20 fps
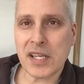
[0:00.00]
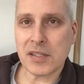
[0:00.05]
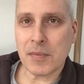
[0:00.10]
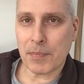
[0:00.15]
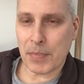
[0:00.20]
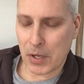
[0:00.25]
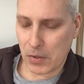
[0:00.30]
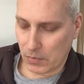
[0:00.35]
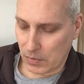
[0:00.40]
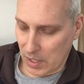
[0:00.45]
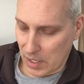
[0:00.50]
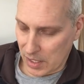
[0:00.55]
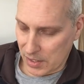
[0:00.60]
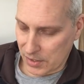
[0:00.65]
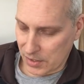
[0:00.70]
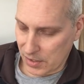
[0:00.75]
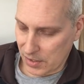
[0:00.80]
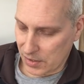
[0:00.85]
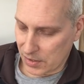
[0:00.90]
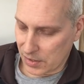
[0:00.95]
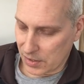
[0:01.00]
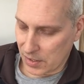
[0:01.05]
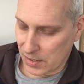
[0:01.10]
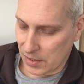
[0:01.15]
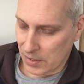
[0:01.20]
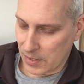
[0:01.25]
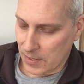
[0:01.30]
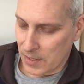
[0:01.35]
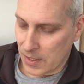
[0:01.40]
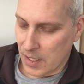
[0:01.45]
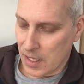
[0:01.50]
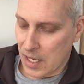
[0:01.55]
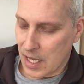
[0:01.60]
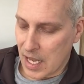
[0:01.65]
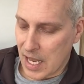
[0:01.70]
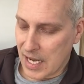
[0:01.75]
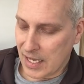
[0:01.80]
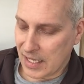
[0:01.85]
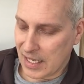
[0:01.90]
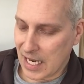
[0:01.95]
is a boat licence
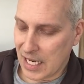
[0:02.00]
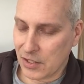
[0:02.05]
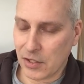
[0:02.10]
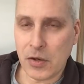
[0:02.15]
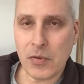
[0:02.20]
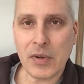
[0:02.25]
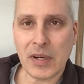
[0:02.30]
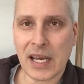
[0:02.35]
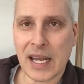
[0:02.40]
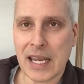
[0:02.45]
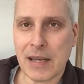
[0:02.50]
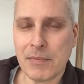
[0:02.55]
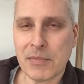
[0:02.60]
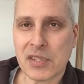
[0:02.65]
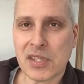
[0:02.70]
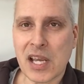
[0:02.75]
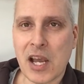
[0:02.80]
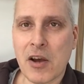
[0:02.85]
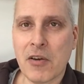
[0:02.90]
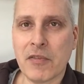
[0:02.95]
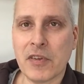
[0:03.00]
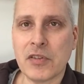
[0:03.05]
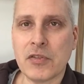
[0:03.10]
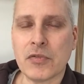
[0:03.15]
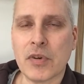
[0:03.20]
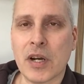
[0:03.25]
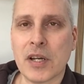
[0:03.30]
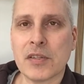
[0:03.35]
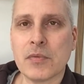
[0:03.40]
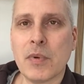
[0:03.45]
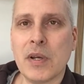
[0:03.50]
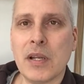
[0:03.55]
and can you claim salvage rights?